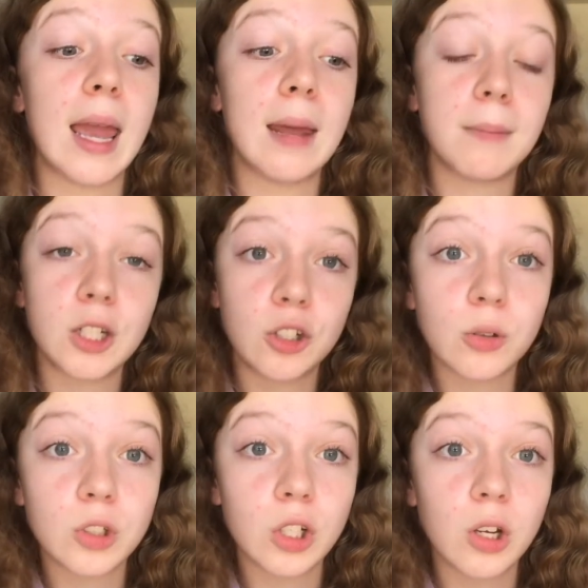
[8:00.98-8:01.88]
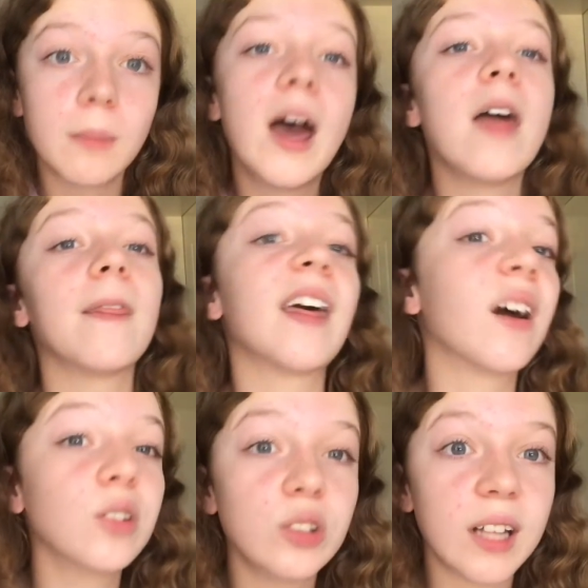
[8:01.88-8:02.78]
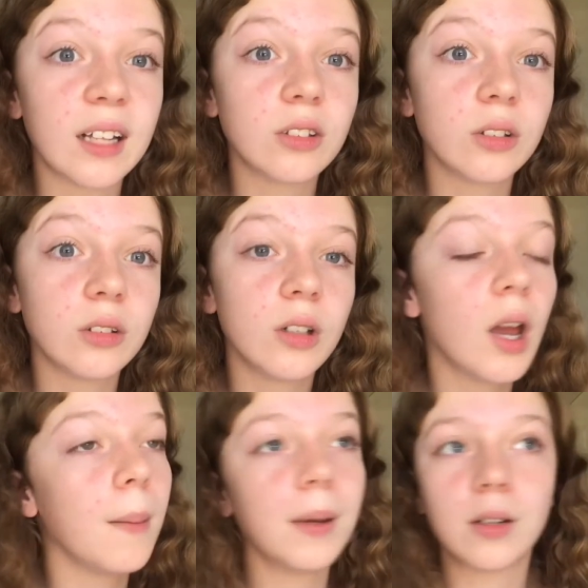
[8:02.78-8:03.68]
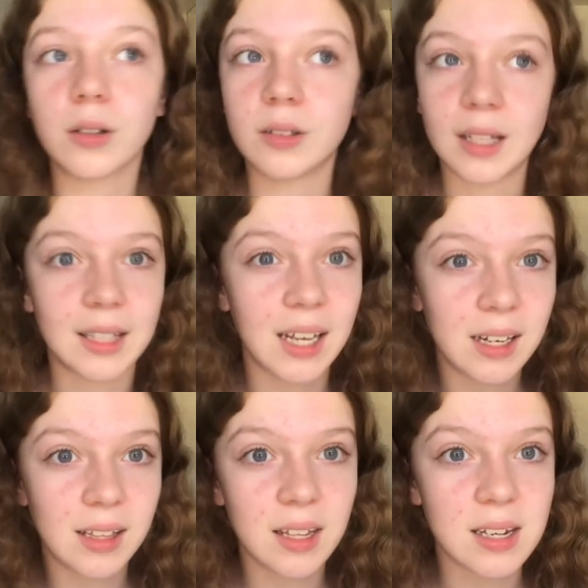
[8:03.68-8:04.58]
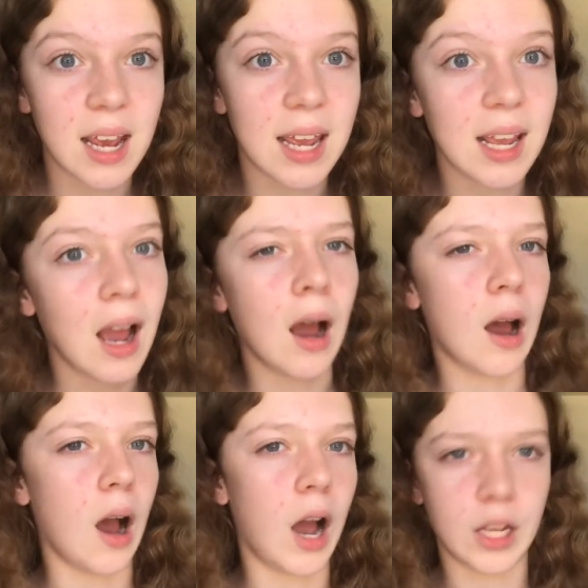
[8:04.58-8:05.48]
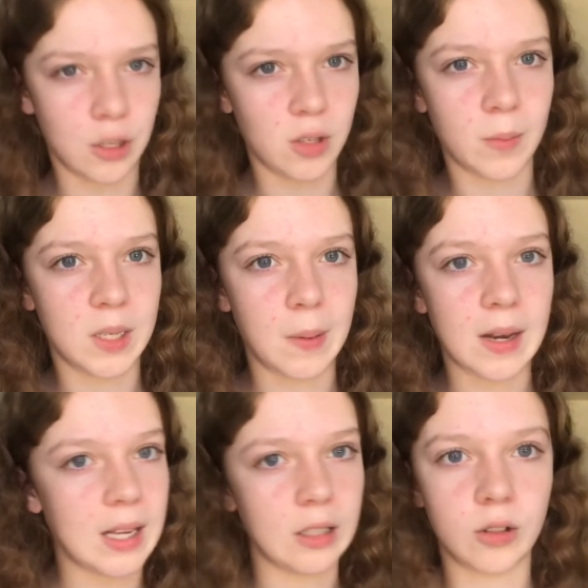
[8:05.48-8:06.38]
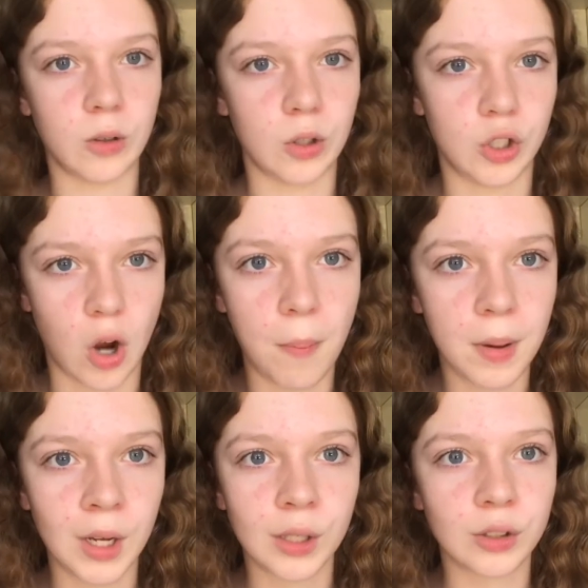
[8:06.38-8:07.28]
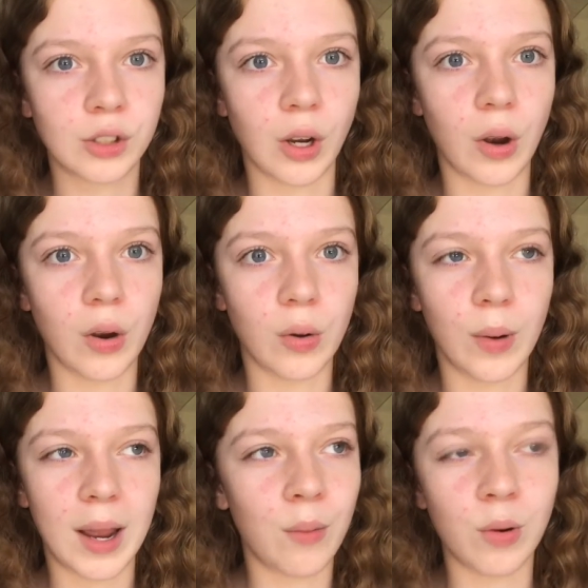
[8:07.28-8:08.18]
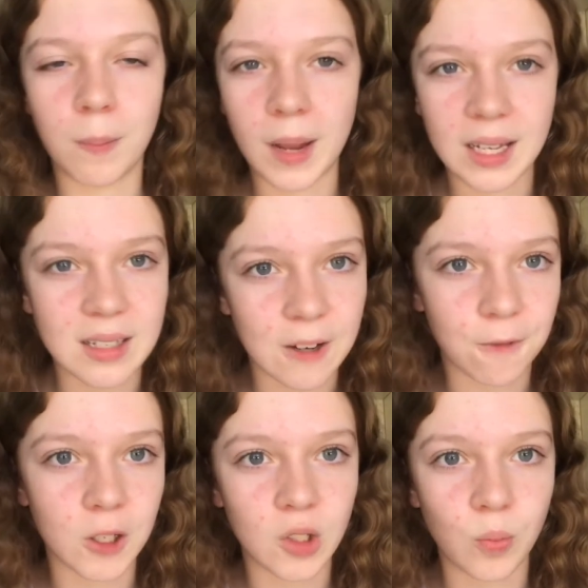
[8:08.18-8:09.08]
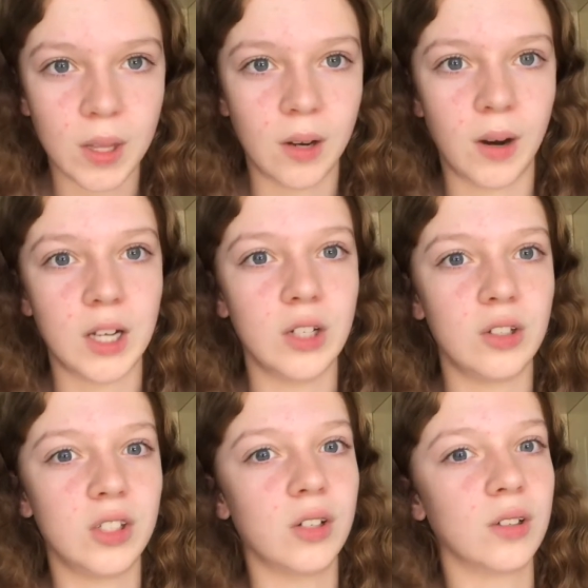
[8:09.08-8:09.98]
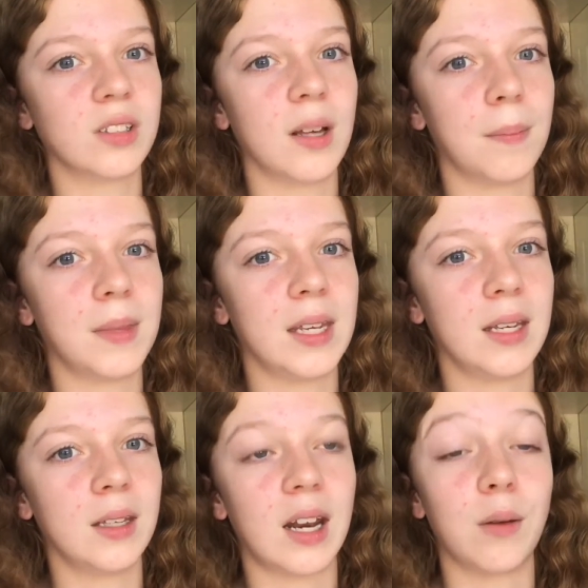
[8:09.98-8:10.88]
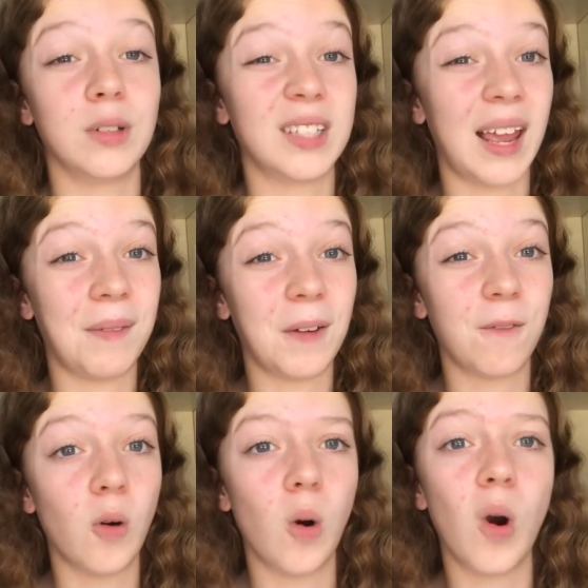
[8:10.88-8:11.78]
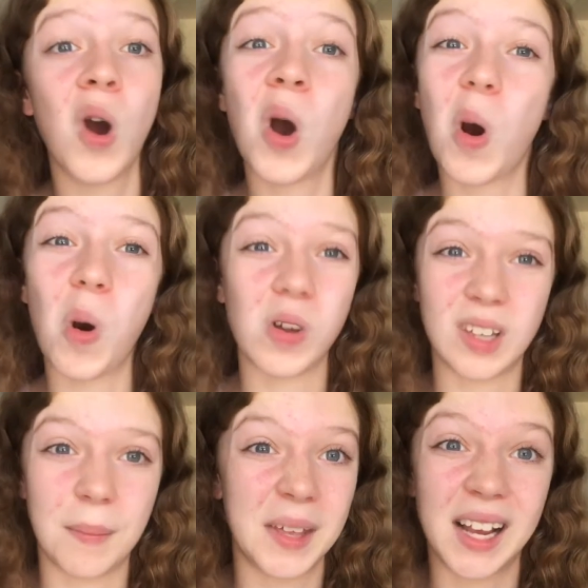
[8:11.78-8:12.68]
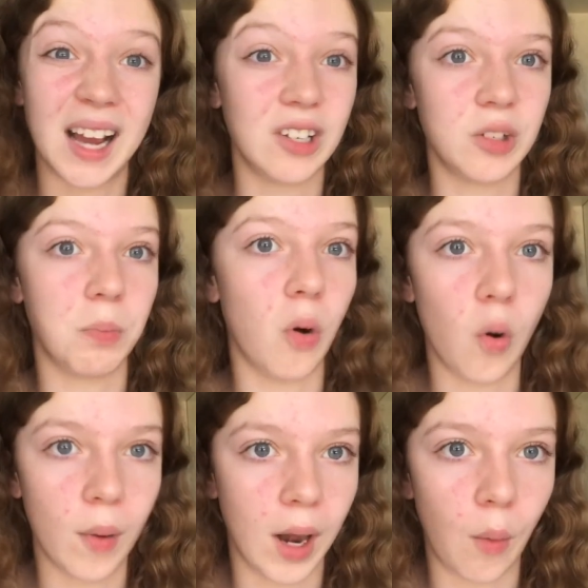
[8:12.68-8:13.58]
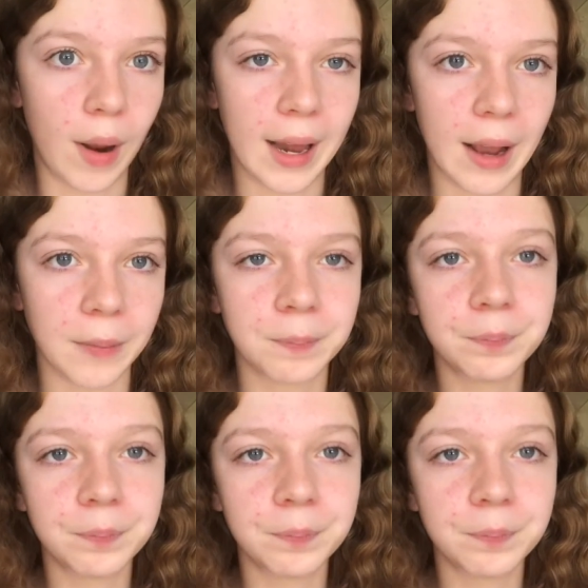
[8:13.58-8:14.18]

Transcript: and my short-term, then I'll do that too, because at the end of the day, I use my spendings to shop, so it wouldn't make a difference whether I used it on something that I was saving for or something I just bought when I went out.